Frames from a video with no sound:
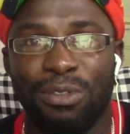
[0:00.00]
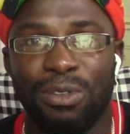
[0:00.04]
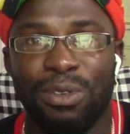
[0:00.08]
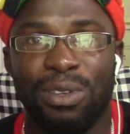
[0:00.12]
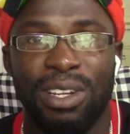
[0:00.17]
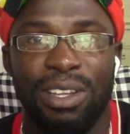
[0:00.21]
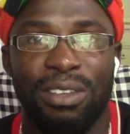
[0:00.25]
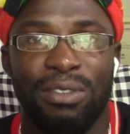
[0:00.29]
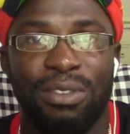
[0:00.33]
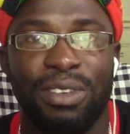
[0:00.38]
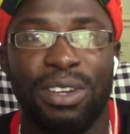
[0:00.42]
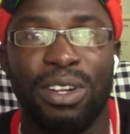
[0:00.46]
to
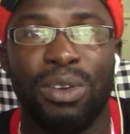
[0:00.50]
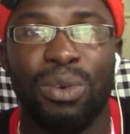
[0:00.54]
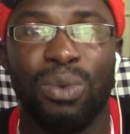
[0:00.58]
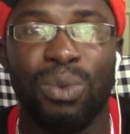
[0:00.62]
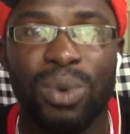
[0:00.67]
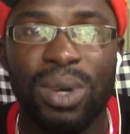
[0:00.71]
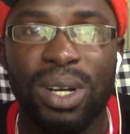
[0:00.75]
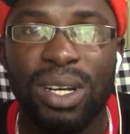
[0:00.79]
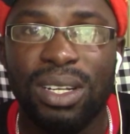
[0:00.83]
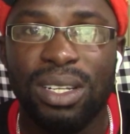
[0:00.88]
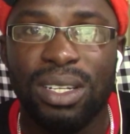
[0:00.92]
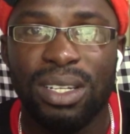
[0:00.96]
live in the
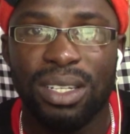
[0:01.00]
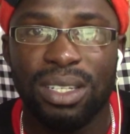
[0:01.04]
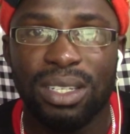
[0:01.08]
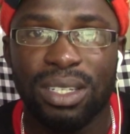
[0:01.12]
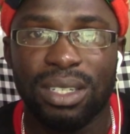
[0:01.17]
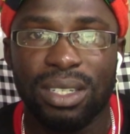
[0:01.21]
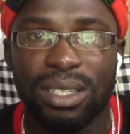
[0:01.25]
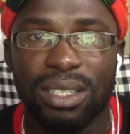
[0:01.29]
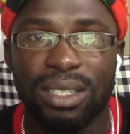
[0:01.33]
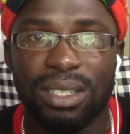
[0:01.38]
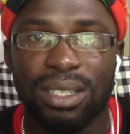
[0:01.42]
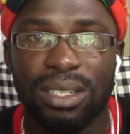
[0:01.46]

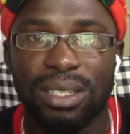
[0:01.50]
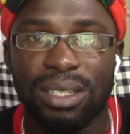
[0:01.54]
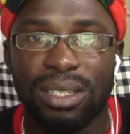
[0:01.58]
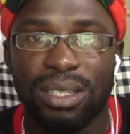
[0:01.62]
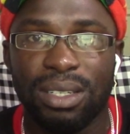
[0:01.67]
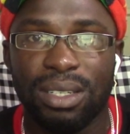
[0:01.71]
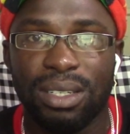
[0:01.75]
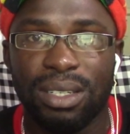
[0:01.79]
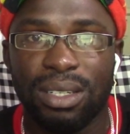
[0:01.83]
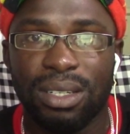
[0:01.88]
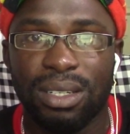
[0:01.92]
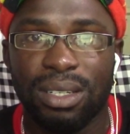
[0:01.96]

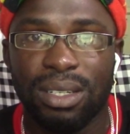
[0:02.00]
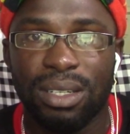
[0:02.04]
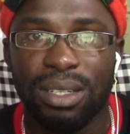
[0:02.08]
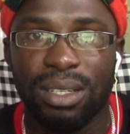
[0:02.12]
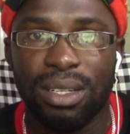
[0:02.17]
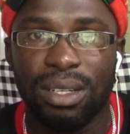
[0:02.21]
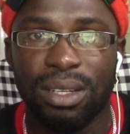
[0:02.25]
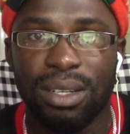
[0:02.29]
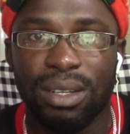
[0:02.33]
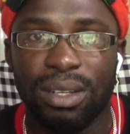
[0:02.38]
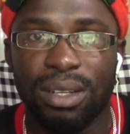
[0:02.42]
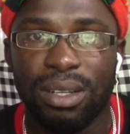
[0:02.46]

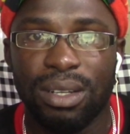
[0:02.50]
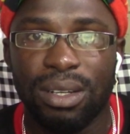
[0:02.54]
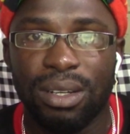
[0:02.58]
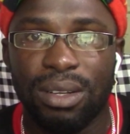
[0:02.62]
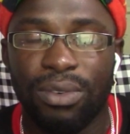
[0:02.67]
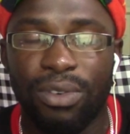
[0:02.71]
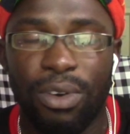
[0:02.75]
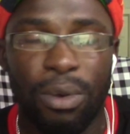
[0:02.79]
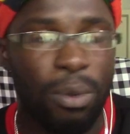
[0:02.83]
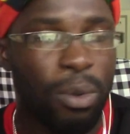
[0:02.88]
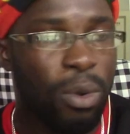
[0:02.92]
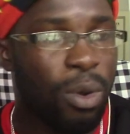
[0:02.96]

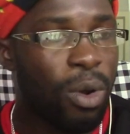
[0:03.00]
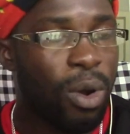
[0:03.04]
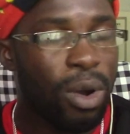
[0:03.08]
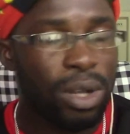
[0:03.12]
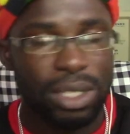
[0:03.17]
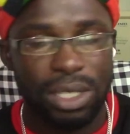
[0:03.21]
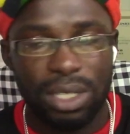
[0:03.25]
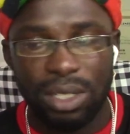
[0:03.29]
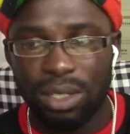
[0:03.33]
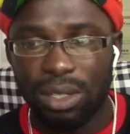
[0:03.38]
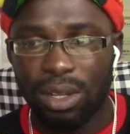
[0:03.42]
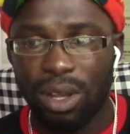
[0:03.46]
world.From
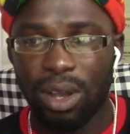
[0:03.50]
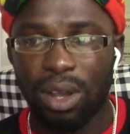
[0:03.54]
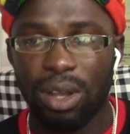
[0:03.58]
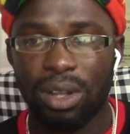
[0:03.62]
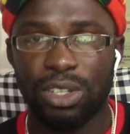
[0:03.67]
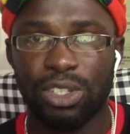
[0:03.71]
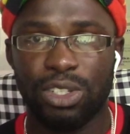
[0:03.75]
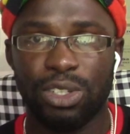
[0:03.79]
cutting down